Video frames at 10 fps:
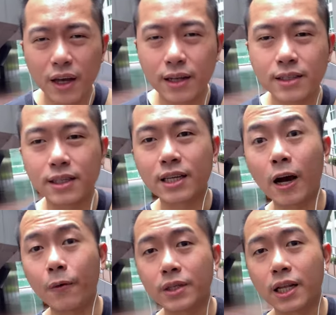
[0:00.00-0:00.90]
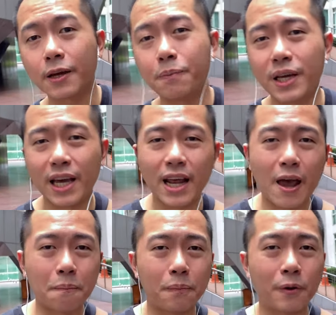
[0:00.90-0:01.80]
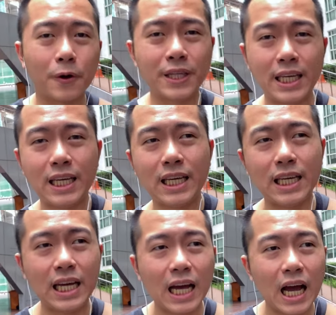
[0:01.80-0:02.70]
This is how it's like being an employee.